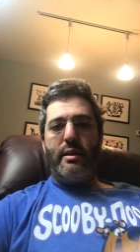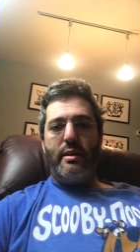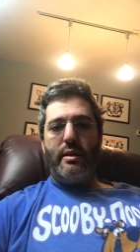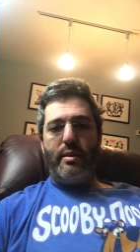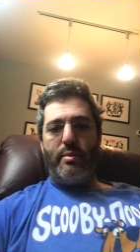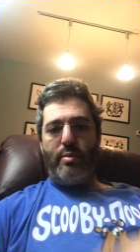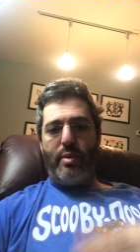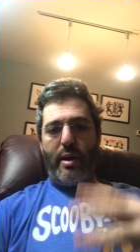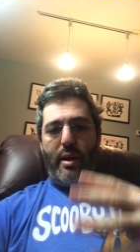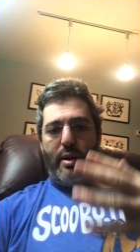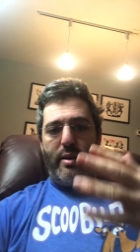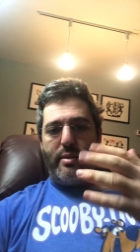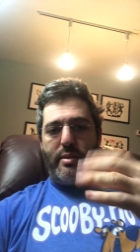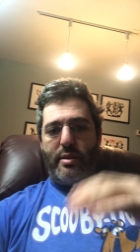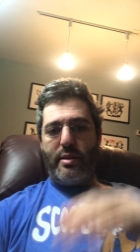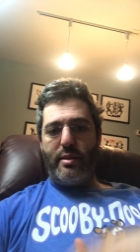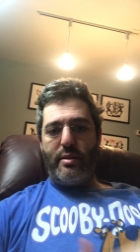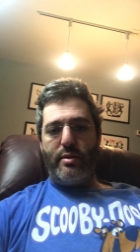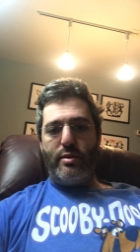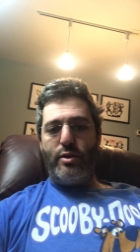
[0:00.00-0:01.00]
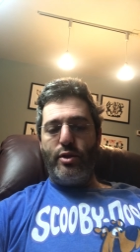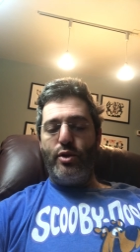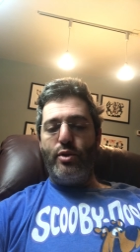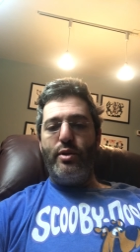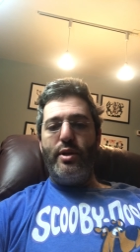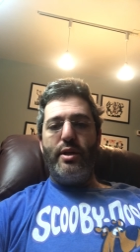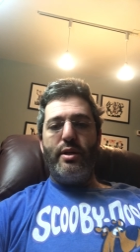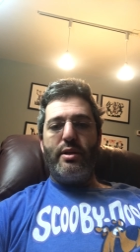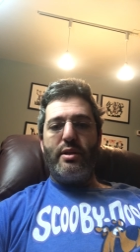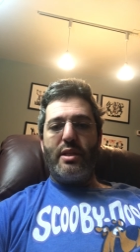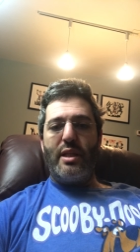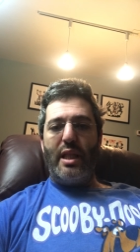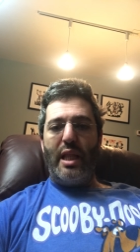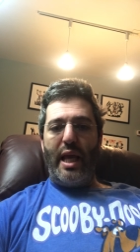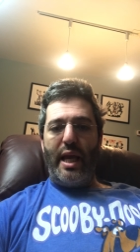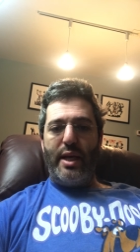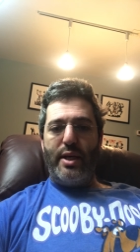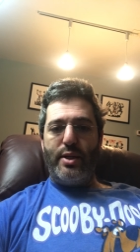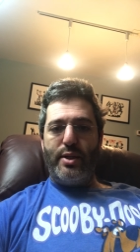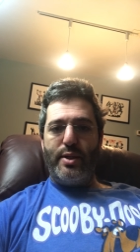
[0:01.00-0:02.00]
The price is two years
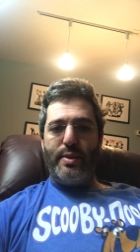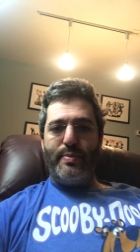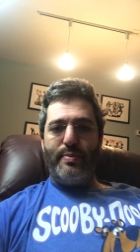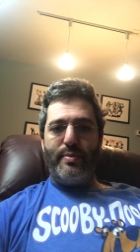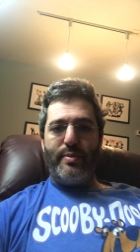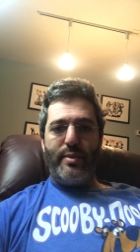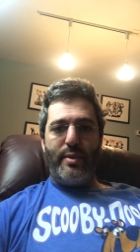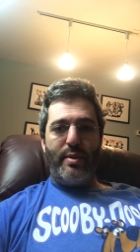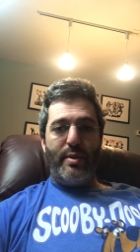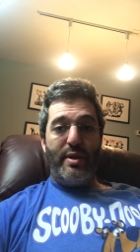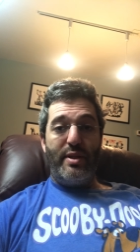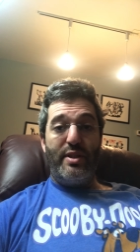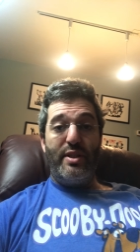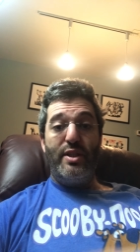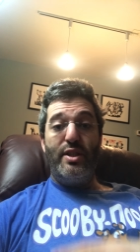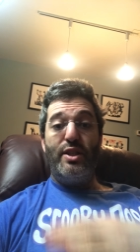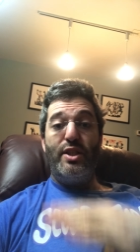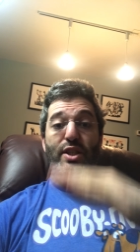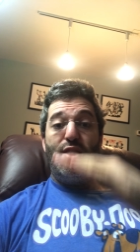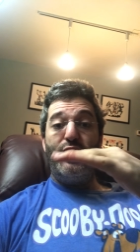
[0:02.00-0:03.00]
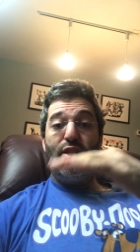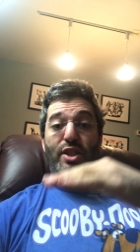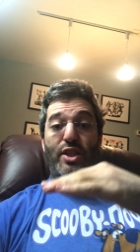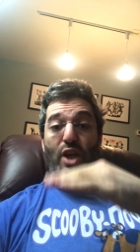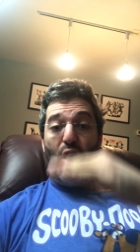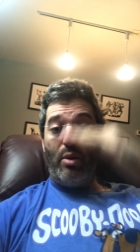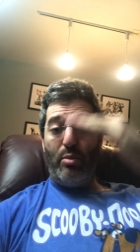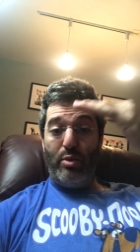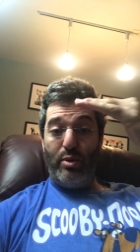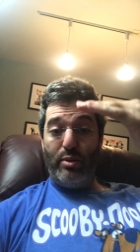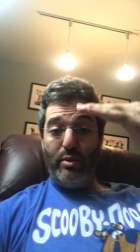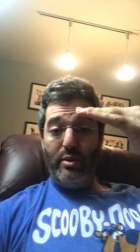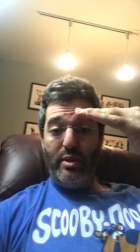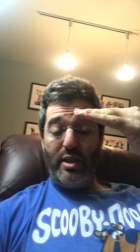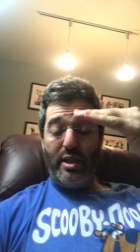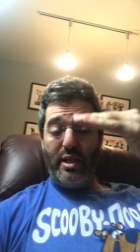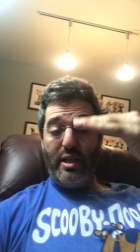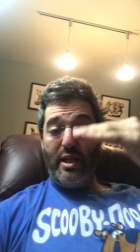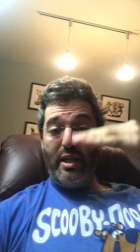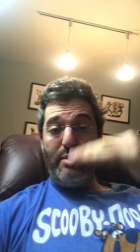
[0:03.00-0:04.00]
later. It's doubled
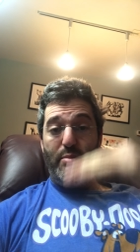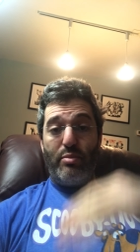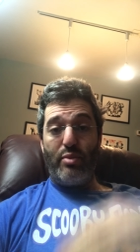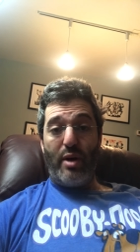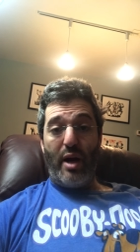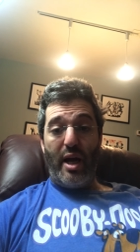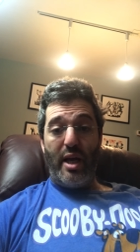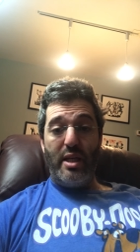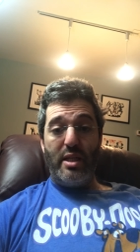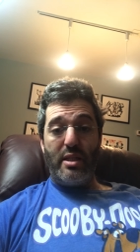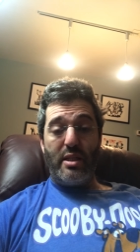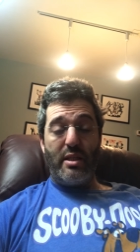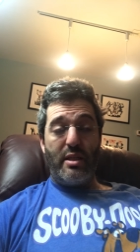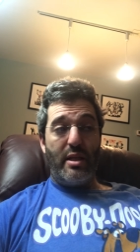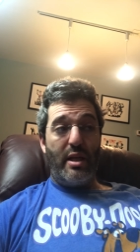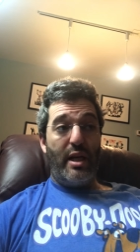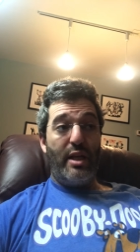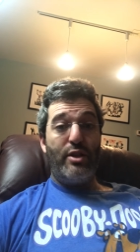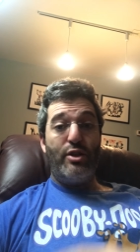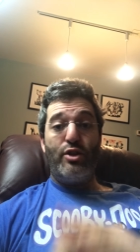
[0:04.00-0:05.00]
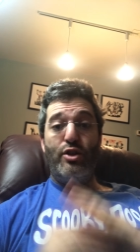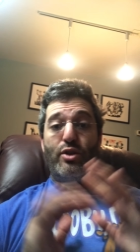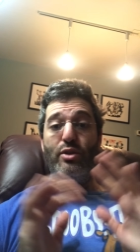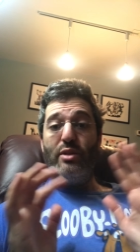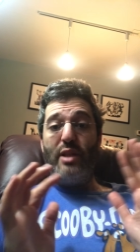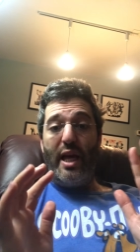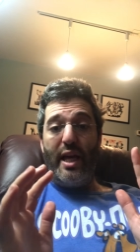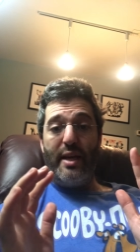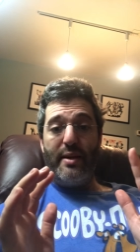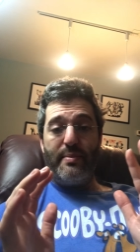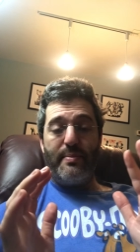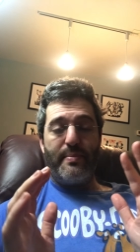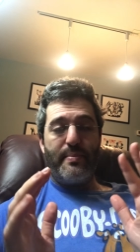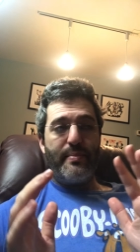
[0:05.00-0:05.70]
in price. It's too late.